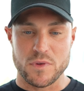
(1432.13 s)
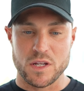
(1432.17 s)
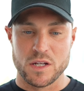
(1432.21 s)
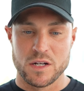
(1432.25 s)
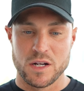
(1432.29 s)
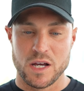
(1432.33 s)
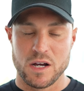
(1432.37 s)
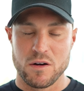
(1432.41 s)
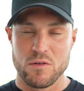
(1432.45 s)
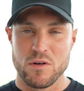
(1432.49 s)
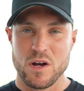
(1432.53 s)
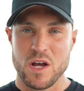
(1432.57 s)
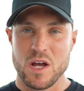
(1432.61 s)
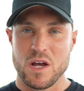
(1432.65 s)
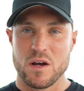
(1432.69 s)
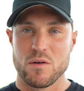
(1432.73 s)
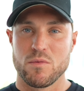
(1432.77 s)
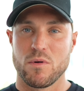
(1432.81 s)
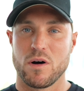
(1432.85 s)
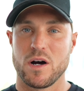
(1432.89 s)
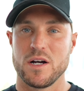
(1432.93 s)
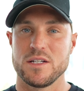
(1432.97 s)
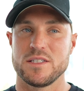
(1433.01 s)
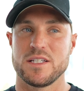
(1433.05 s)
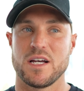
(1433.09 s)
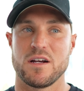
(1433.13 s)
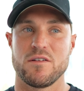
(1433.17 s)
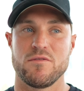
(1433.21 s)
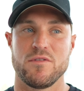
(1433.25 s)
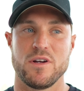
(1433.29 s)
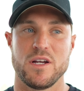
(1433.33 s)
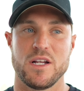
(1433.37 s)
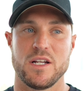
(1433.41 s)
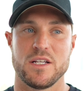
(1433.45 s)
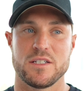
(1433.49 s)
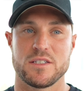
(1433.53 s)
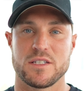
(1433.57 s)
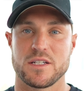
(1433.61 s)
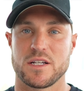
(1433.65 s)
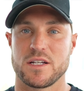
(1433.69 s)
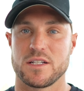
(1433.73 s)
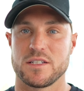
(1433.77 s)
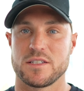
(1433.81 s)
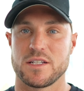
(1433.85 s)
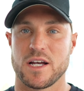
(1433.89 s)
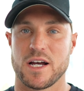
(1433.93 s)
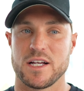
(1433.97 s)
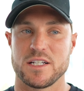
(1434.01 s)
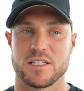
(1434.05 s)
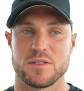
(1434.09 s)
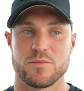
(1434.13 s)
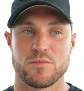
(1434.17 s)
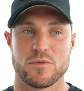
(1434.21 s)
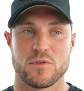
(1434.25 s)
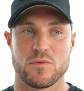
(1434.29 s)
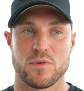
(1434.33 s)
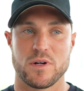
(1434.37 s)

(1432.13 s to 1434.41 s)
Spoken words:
Now, why is that realistic and tangible?